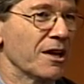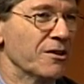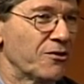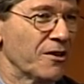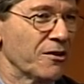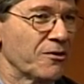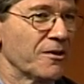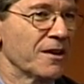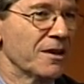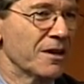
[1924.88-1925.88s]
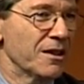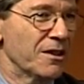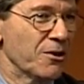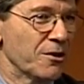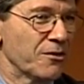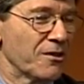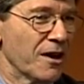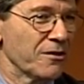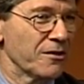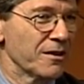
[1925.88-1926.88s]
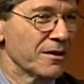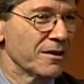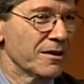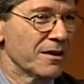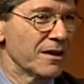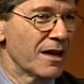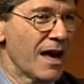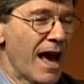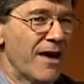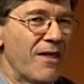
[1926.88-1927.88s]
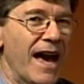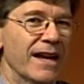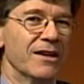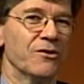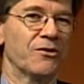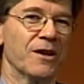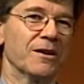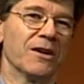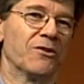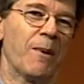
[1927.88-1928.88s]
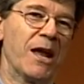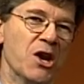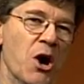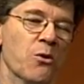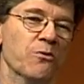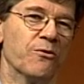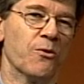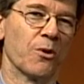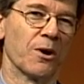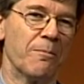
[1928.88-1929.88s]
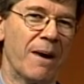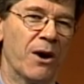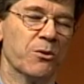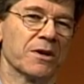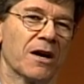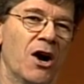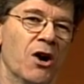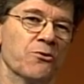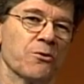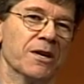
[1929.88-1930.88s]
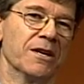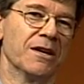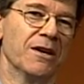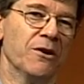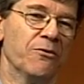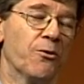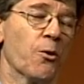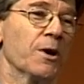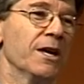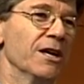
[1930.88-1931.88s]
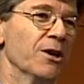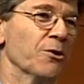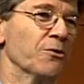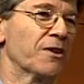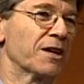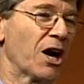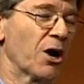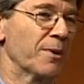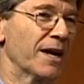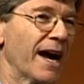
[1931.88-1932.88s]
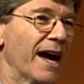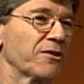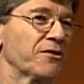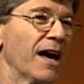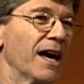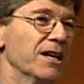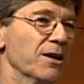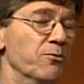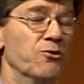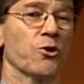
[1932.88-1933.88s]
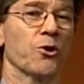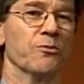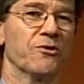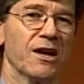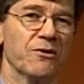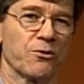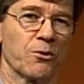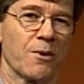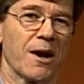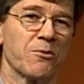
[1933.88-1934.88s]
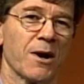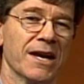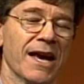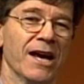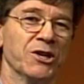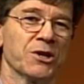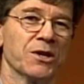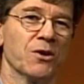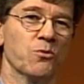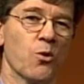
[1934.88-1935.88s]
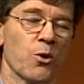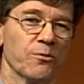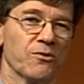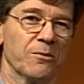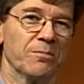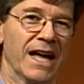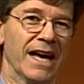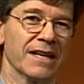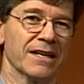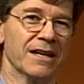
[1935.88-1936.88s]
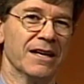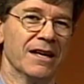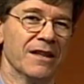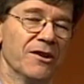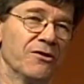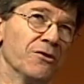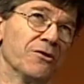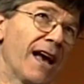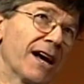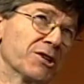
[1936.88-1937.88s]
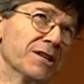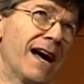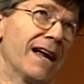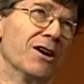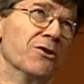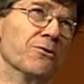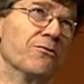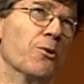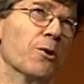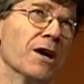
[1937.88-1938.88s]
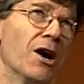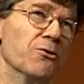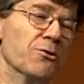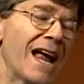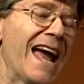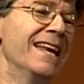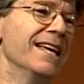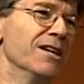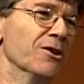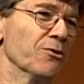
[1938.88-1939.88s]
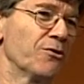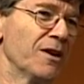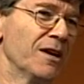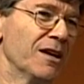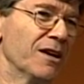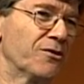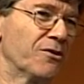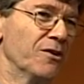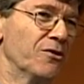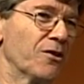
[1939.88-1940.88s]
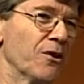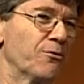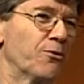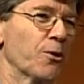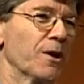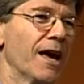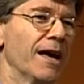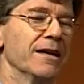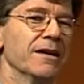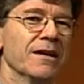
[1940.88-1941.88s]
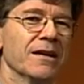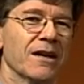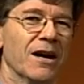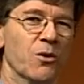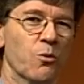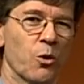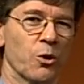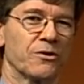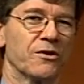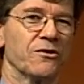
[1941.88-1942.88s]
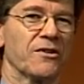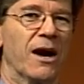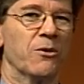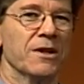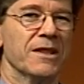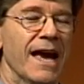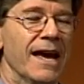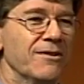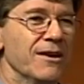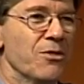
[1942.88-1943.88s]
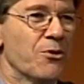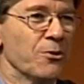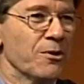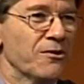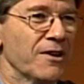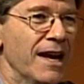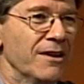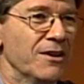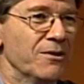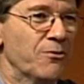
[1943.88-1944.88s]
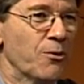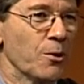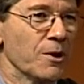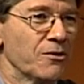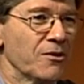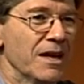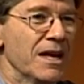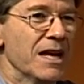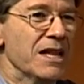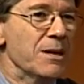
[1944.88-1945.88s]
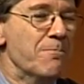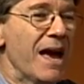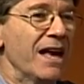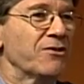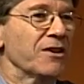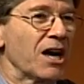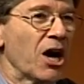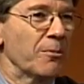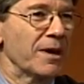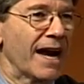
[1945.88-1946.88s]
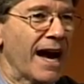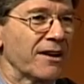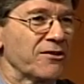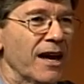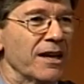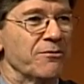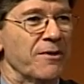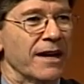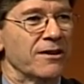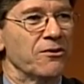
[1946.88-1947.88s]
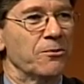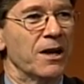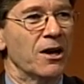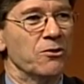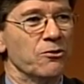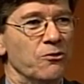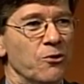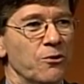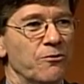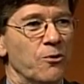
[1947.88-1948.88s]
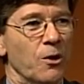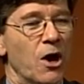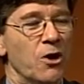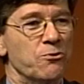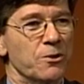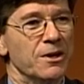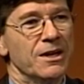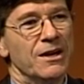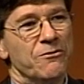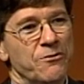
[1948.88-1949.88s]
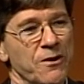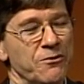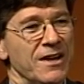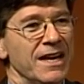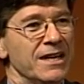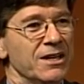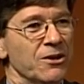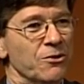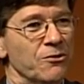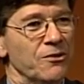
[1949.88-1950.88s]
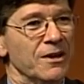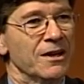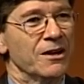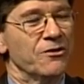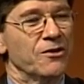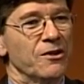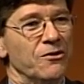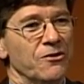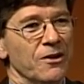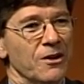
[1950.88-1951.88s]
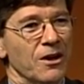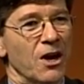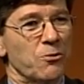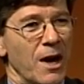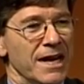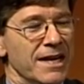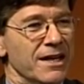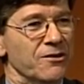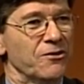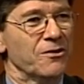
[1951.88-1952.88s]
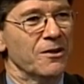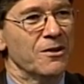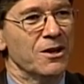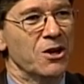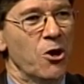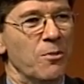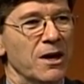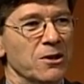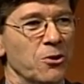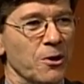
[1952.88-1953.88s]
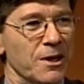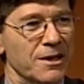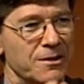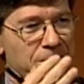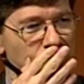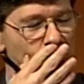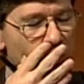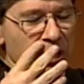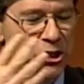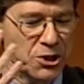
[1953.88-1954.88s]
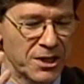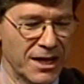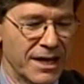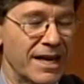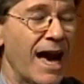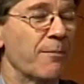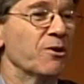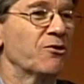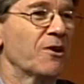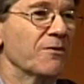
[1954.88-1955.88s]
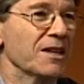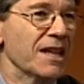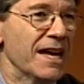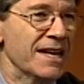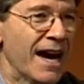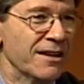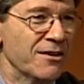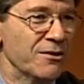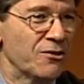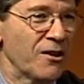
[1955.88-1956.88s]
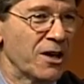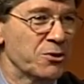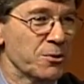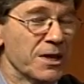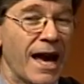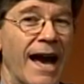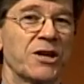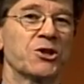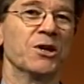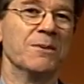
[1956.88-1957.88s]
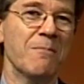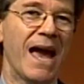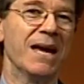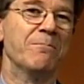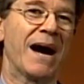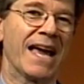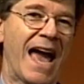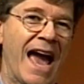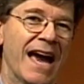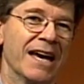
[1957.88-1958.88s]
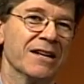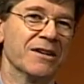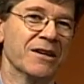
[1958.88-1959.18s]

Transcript: insists they're discussed and that is that it's been known for about 140 years that carbon dioxide absorbs infrared radiation and warms the planet. This is actually not 140, 180 years uh, since uh, Fourier uh, worked this out in the 1830s and 1840s. The basic carbon dioxide effect has been understood for 115 years since uh, Arrhenius, uh, the Nobel laureate Swedish chemist of the late 19th century, actually made by hand